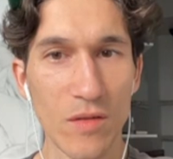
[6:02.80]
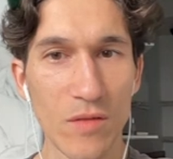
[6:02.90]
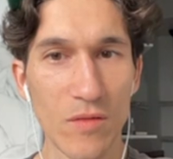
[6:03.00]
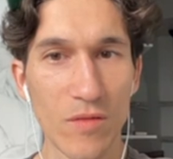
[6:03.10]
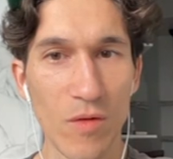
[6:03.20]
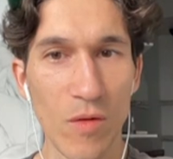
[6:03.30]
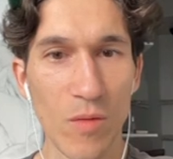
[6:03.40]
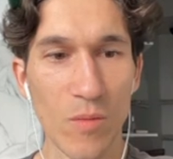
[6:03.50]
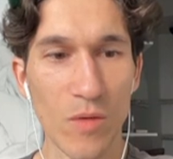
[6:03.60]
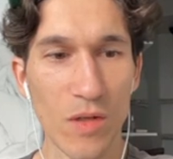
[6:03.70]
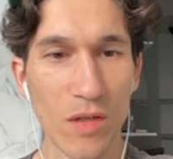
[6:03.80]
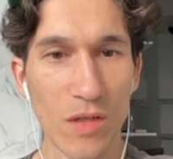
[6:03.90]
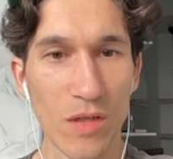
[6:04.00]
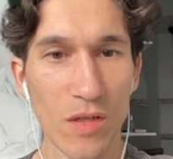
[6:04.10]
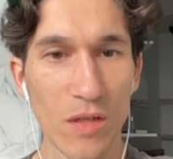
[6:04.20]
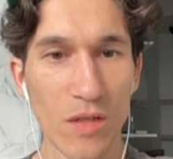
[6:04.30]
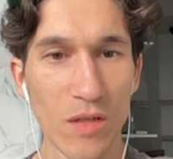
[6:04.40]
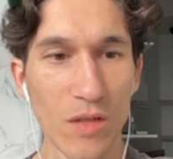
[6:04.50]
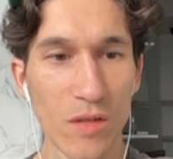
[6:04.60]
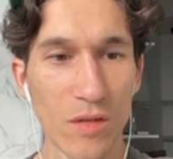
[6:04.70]
from
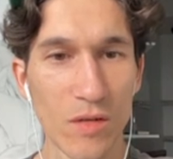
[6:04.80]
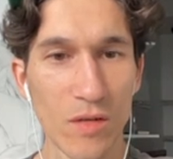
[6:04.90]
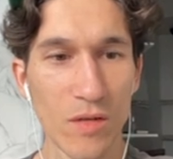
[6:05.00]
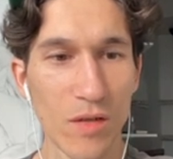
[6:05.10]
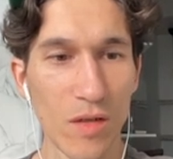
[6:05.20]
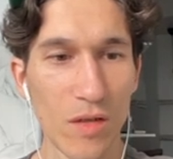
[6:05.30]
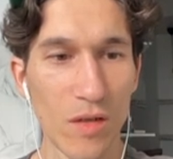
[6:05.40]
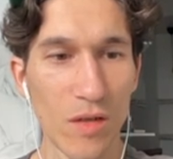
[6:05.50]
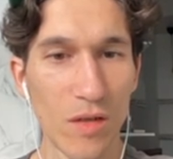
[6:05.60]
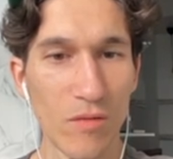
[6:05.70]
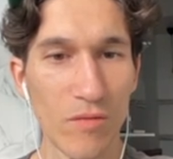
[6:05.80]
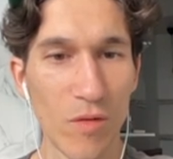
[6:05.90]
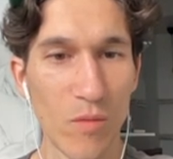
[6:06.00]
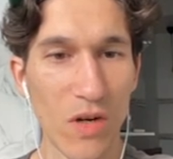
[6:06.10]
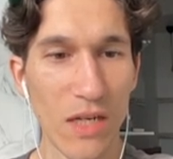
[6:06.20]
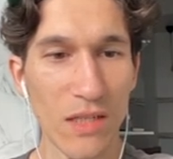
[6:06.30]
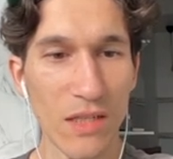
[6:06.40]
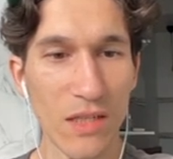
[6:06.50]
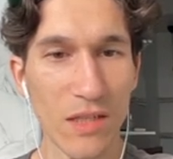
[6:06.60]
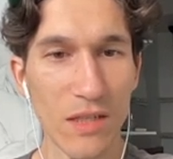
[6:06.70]
uh, from red
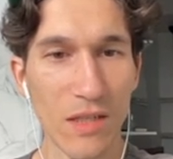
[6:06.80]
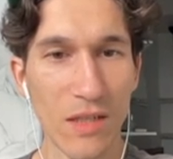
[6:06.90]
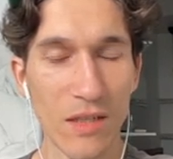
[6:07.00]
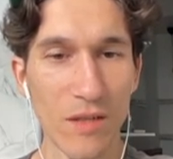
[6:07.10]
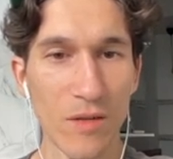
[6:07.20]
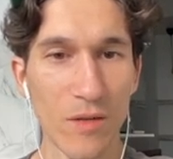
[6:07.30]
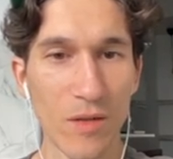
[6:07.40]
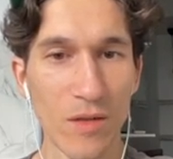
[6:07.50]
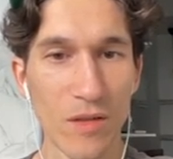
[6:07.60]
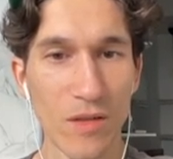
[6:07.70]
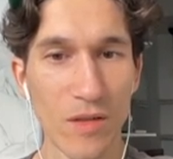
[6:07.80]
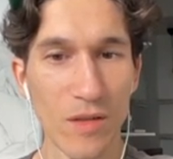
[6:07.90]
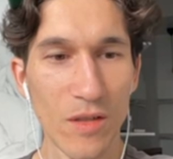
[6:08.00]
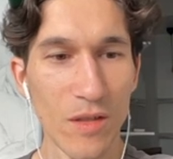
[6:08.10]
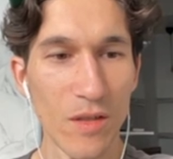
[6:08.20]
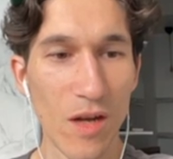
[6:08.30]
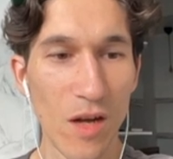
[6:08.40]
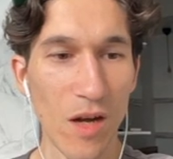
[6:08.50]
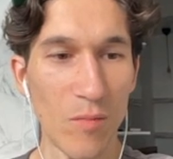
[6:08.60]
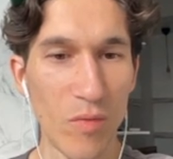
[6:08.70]
I don't know
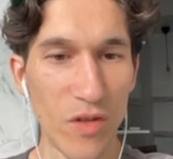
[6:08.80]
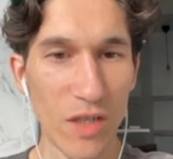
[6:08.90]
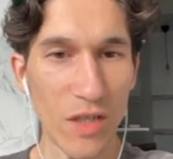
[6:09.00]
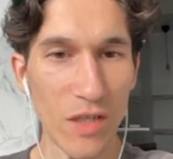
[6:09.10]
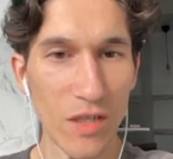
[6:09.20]
aha brick